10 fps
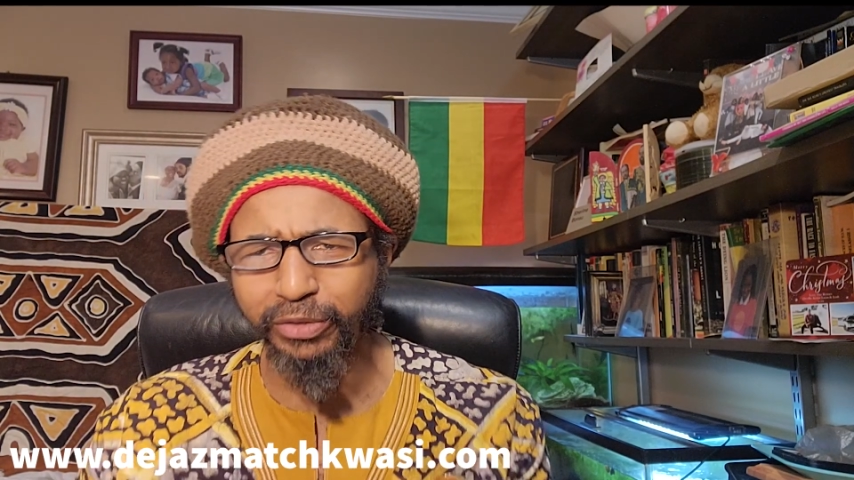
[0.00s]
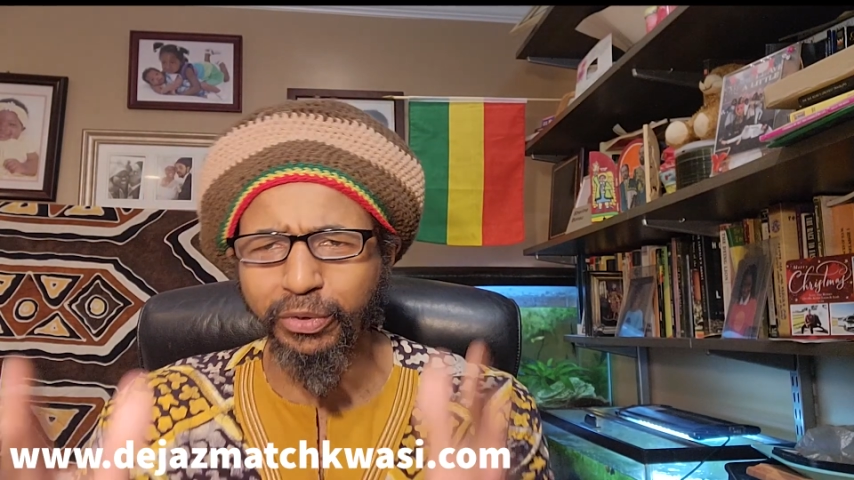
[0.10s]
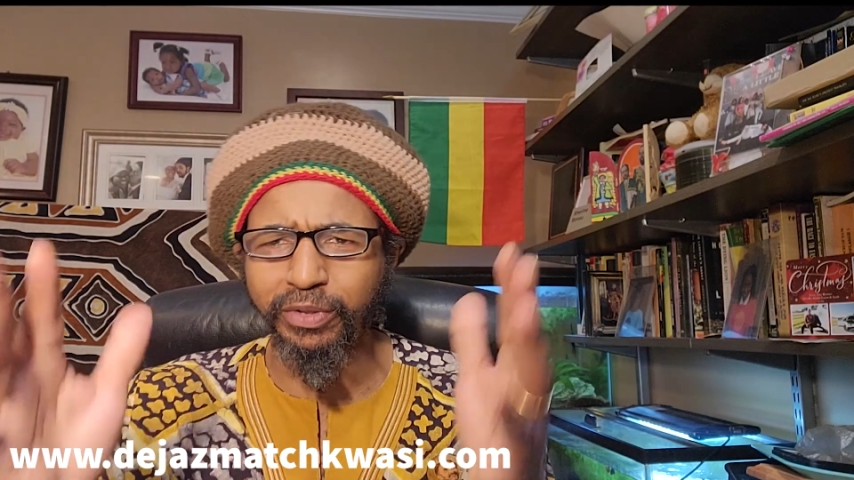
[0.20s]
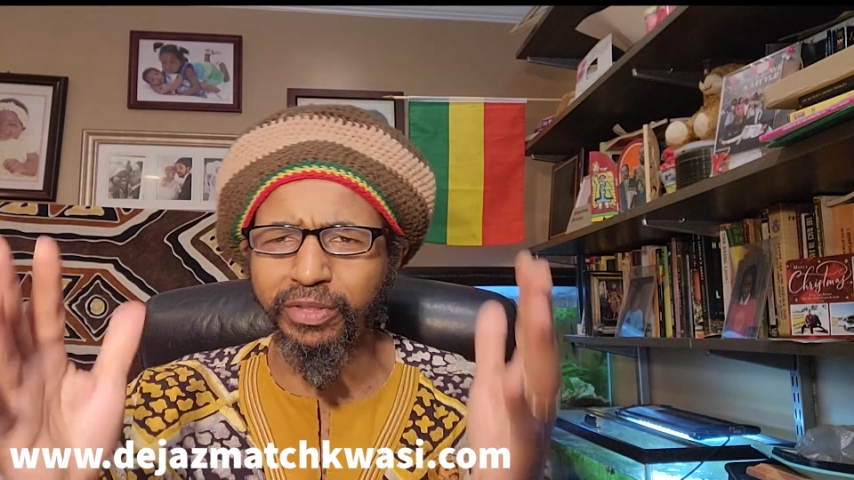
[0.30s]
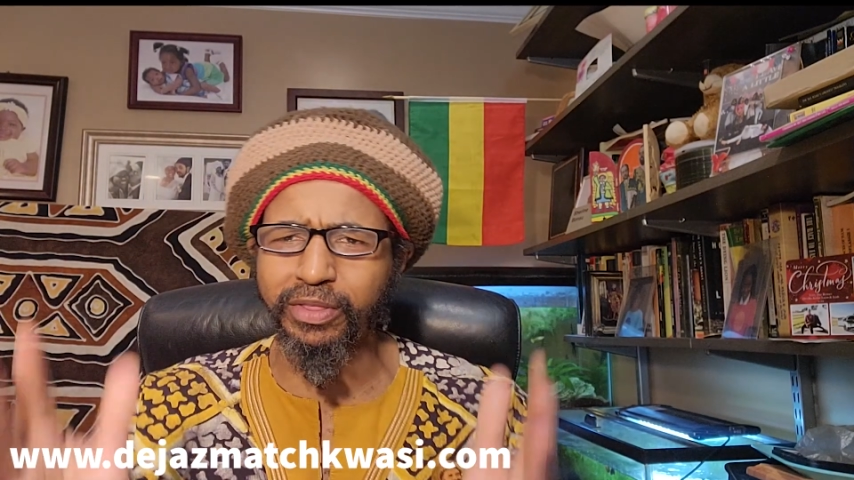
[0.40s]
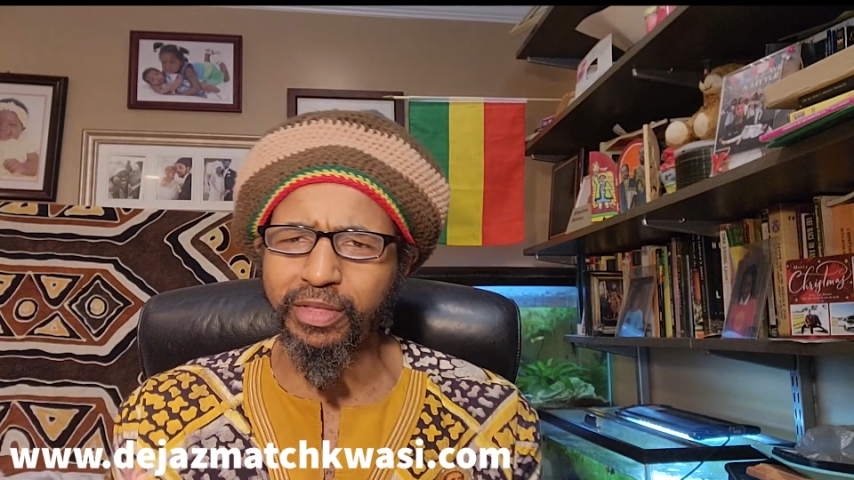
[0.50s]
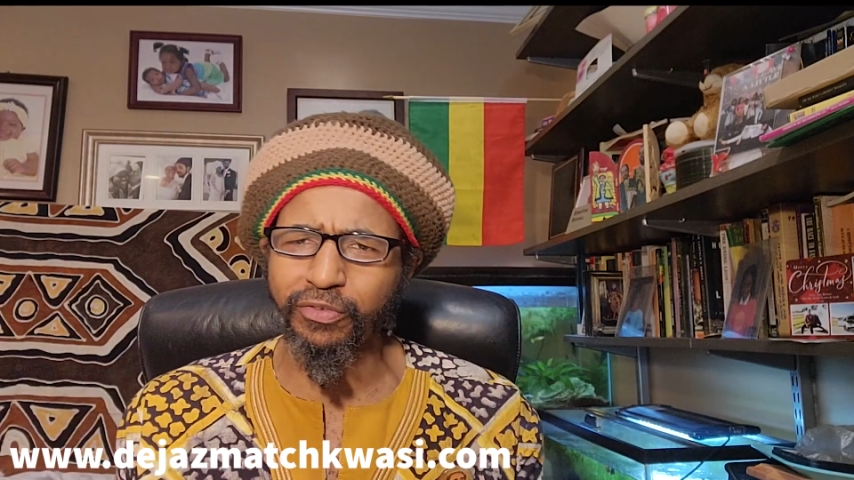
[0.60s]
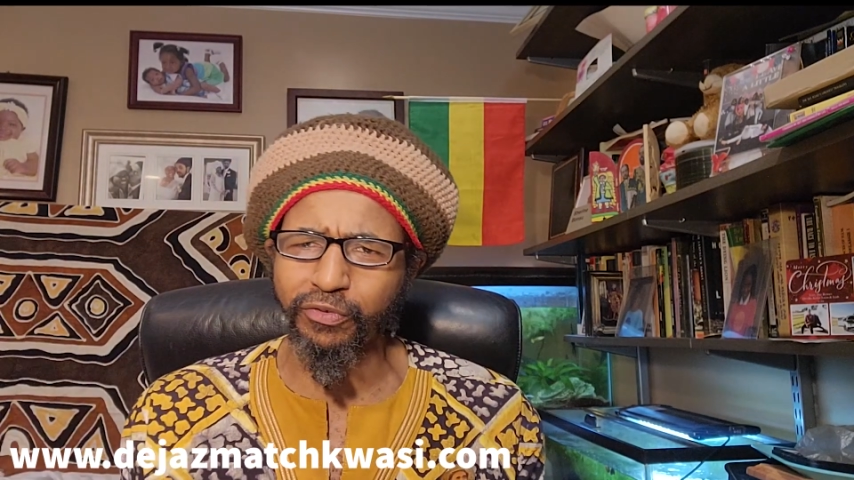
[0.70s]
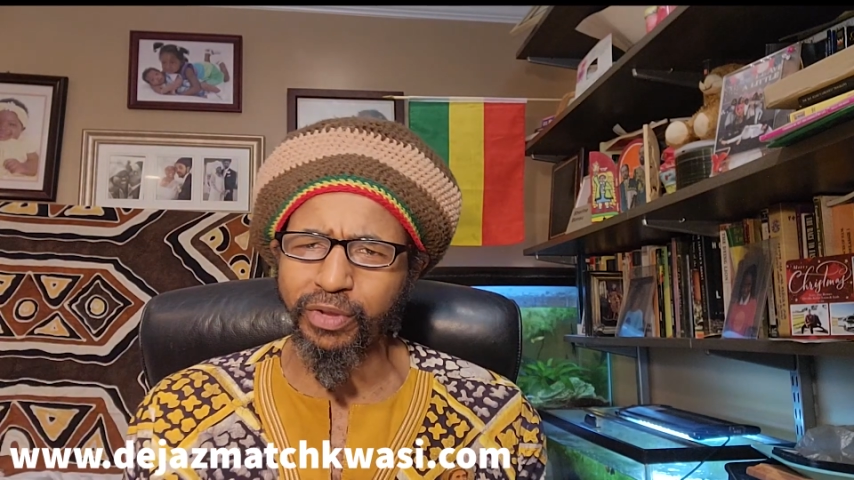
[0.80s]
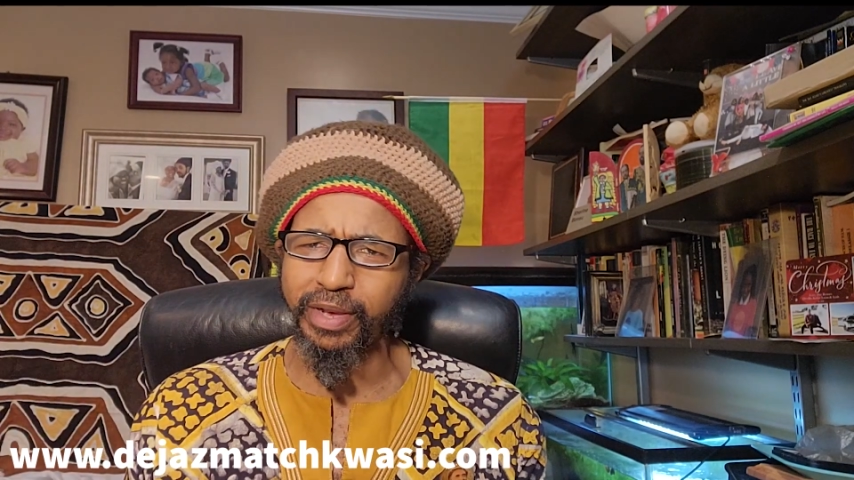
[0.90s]
to the
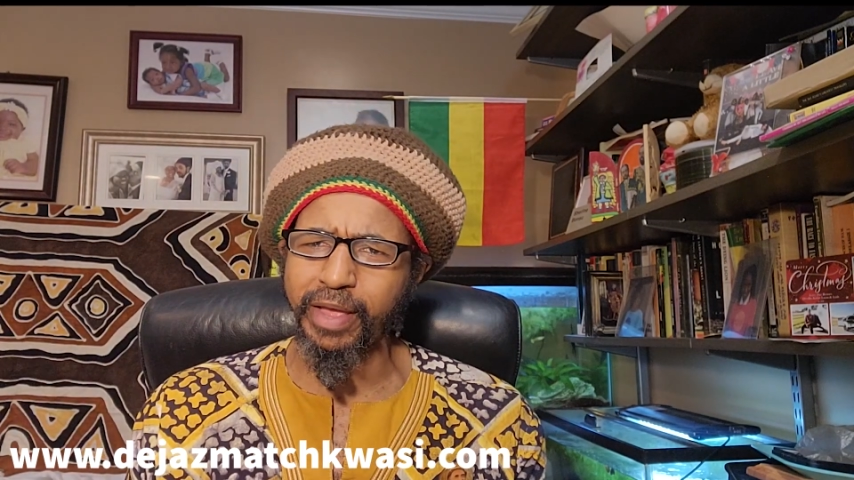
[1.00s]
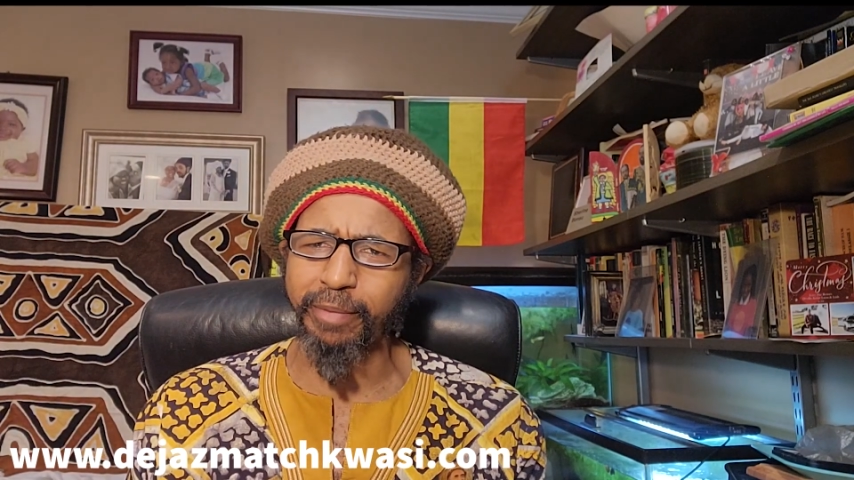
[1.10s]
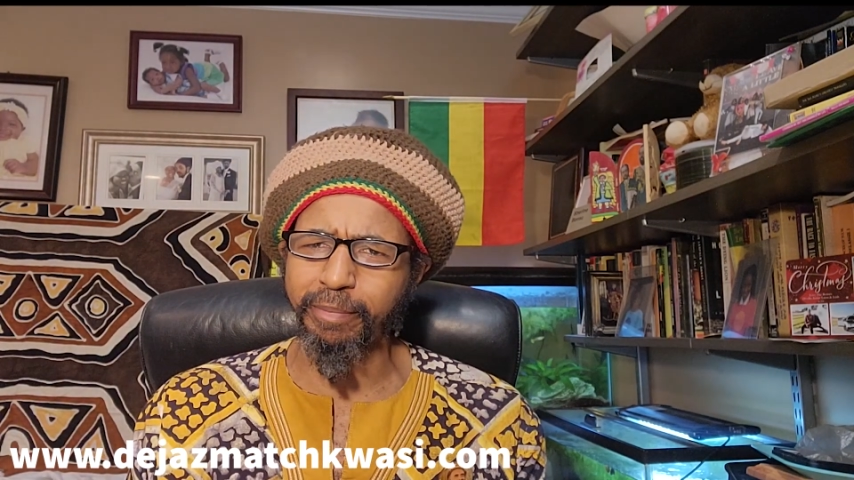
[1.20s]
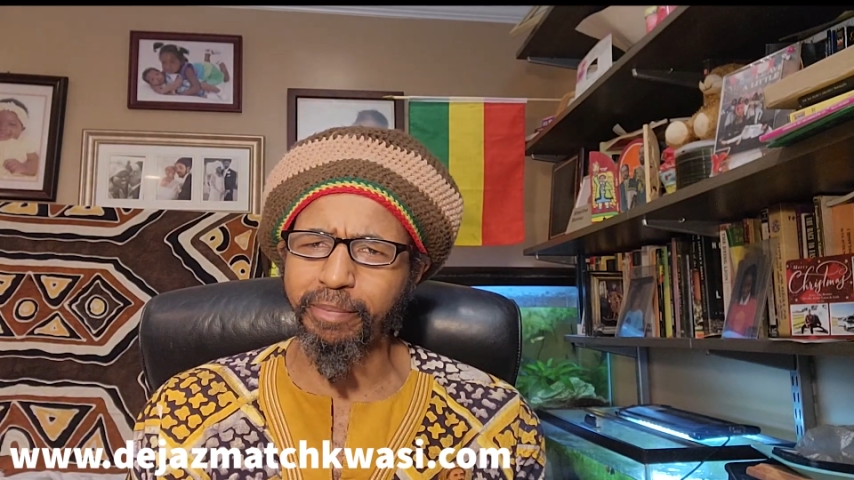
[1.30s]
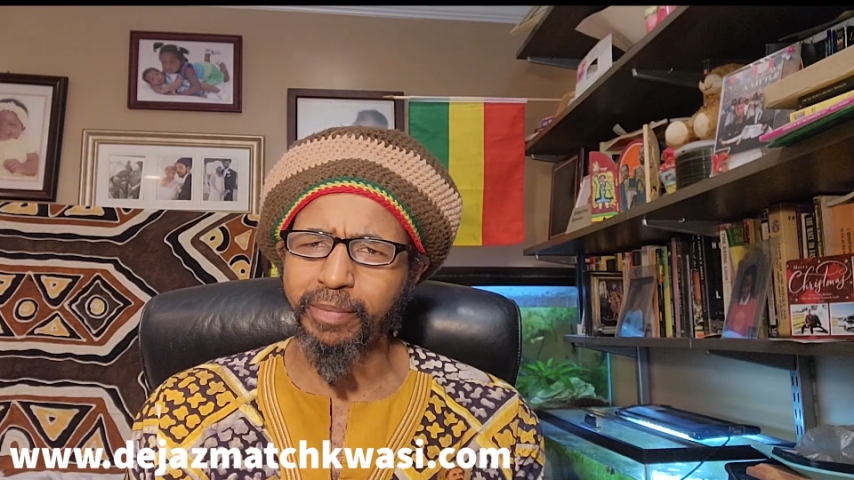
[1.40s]
sister in them.